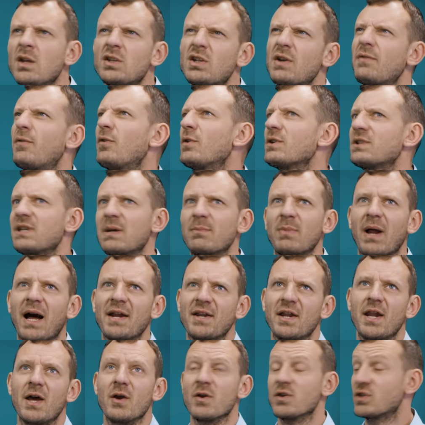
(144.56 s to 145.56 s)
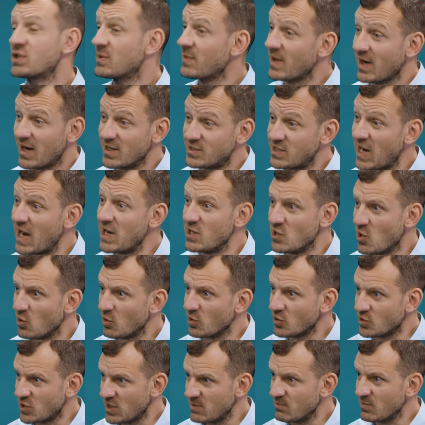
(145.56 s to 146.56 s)
So for example, I don't know, something like
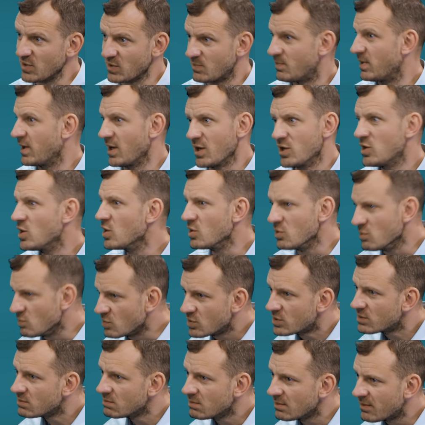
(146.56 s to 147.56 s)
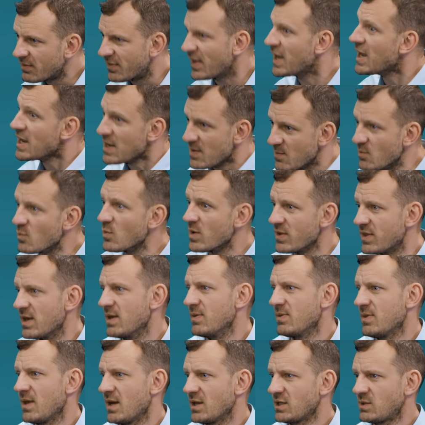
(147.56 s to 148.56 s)
technology must be a huge theme
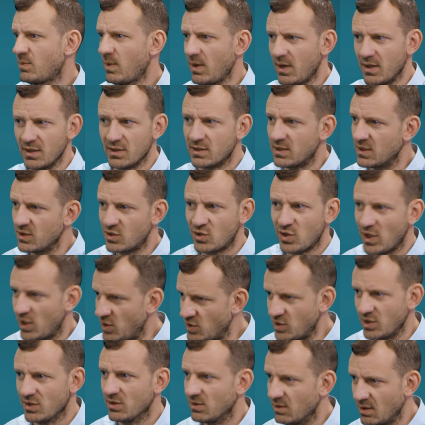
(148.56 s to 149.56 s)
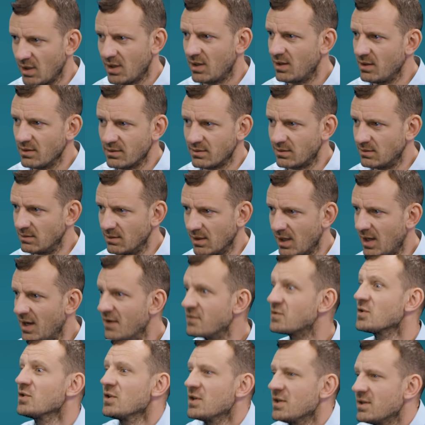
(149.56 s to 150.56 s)
within that space. It's changing our
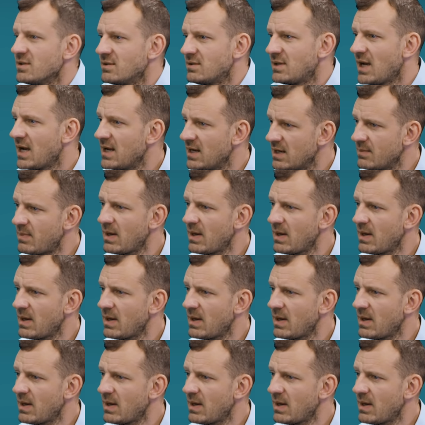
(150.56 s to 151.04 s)
lives on a daily